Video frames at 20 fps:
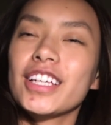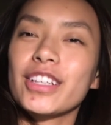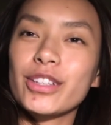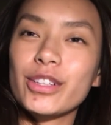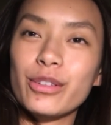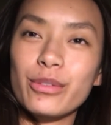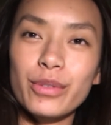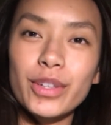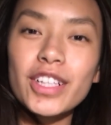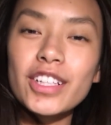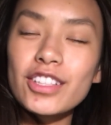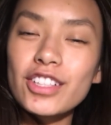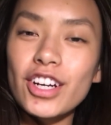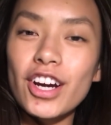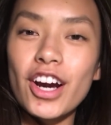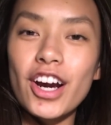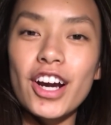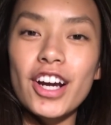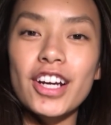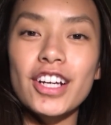I'm gonna
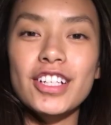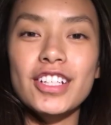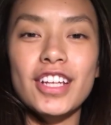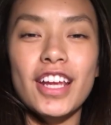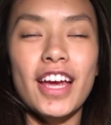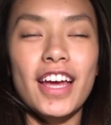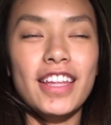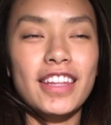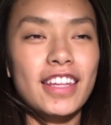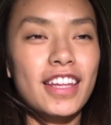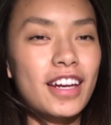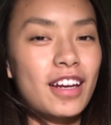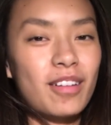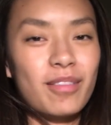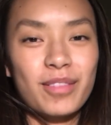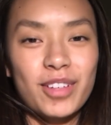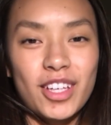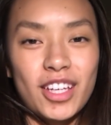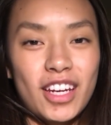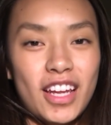recharge, and then
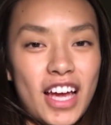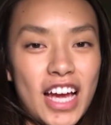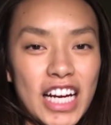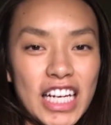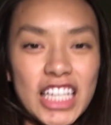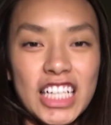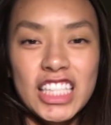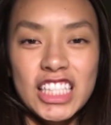I'm gonna